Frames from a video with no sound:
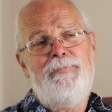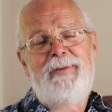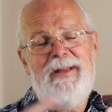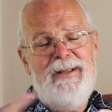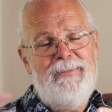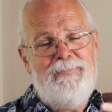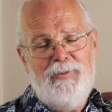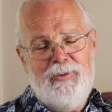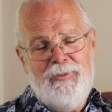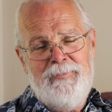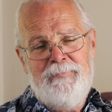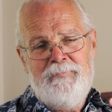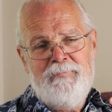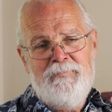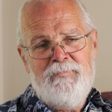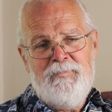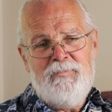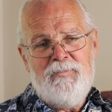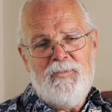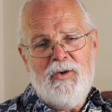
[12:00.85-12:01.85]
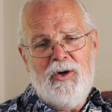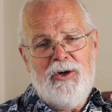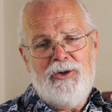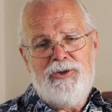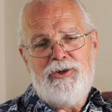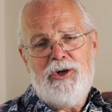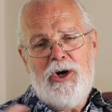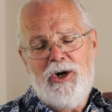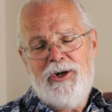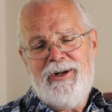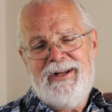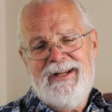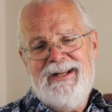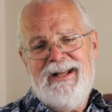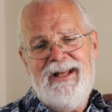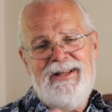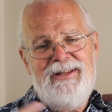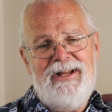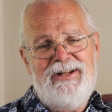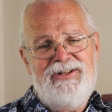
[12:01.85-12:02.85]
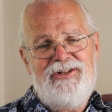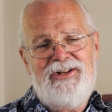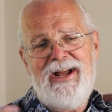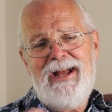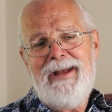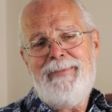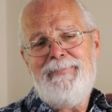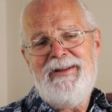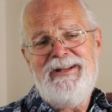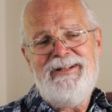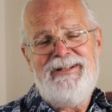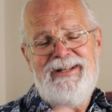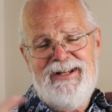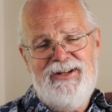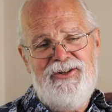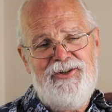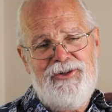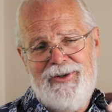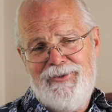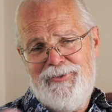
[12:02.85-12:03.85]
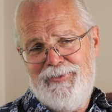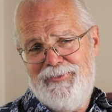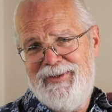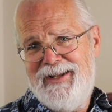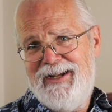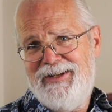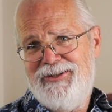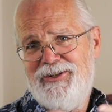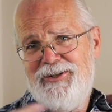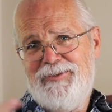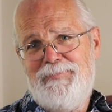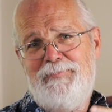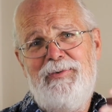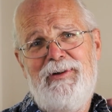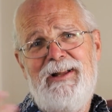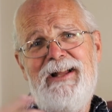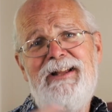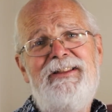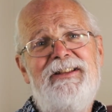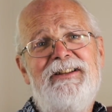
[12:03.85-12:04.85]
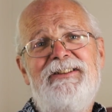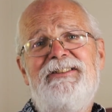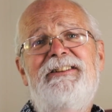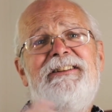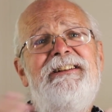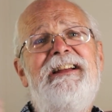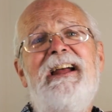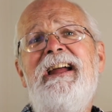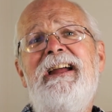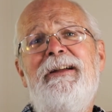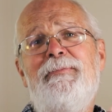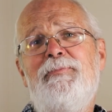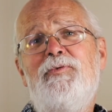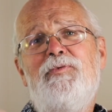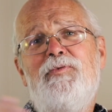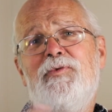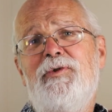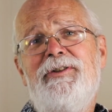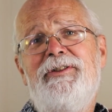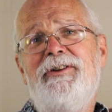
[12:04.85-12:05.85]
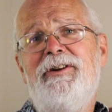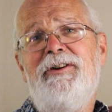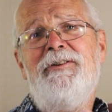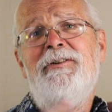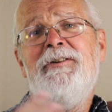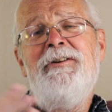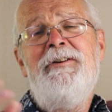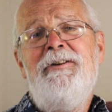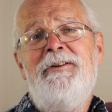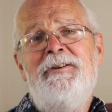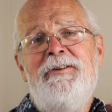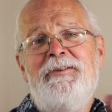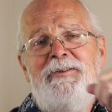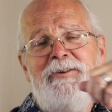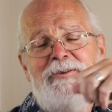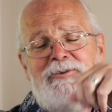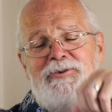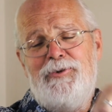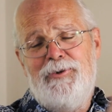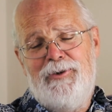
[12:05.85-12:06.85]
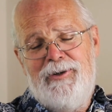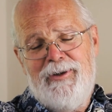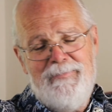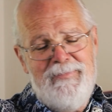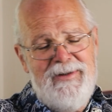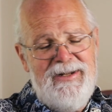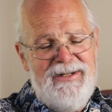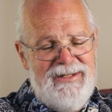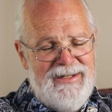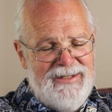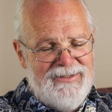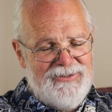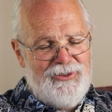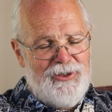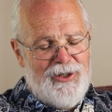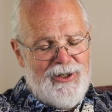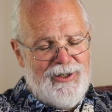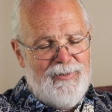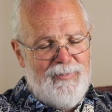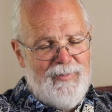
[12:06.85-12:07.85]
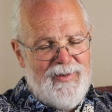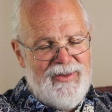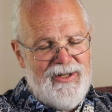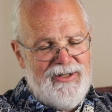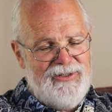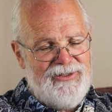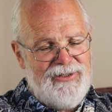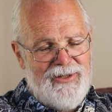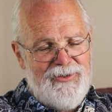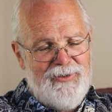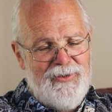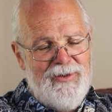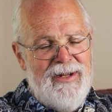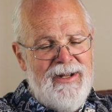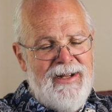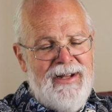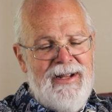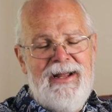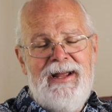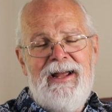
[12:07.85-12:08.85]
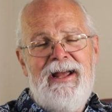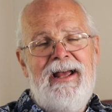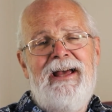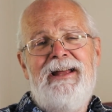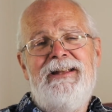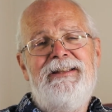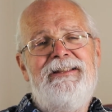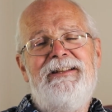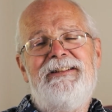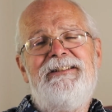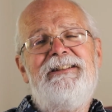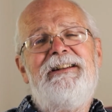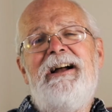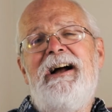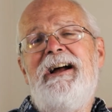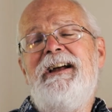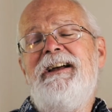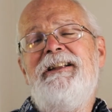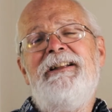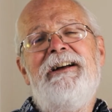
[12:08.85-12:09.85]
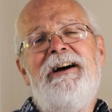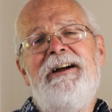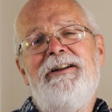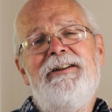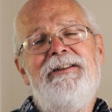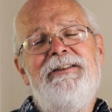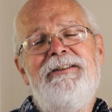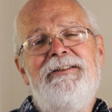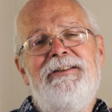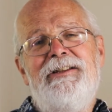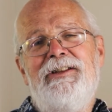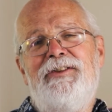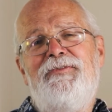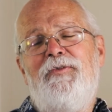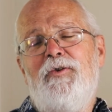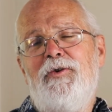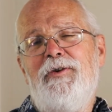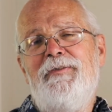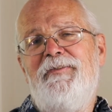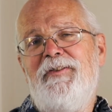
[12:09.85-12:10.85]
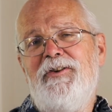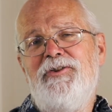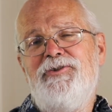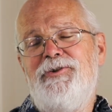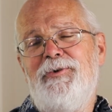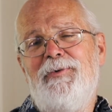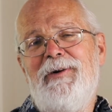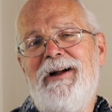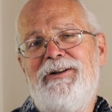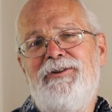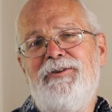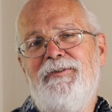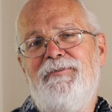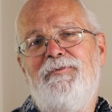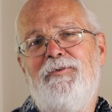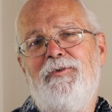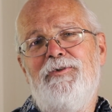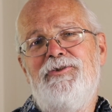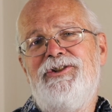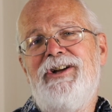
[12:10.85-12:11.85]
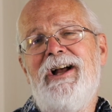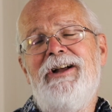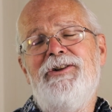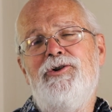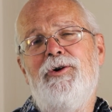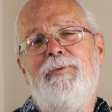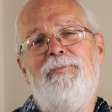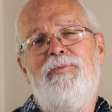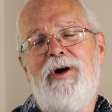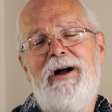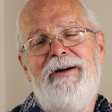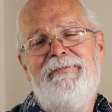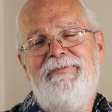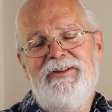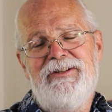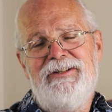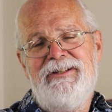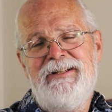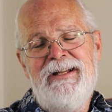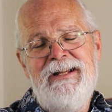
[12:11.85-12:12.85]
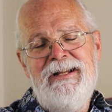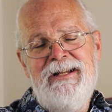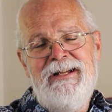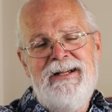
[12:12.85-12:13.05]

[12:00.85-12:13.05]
people are talking, and they jab into each other. They just play this game where they're two comedians talking with each other. And this guy and I, this foreign affairs director for Shandong province,